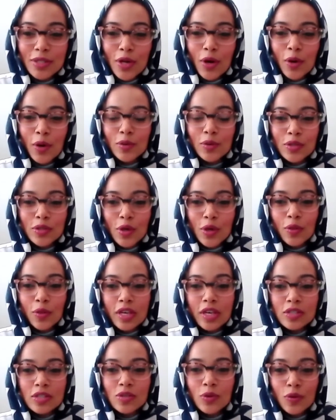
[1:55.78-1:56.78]
So
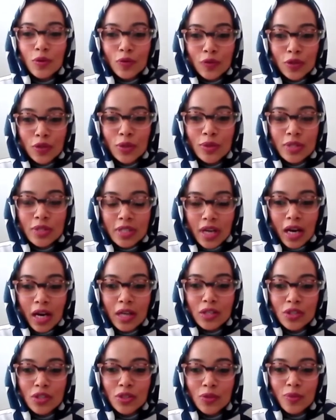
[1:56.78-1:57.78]
there's sort of two
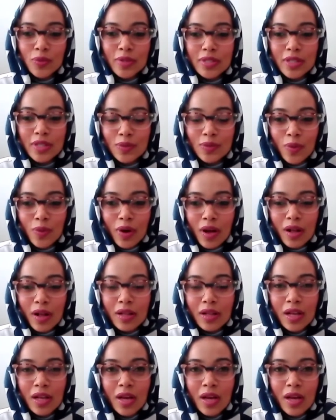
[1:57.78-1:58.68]
sides to it as well.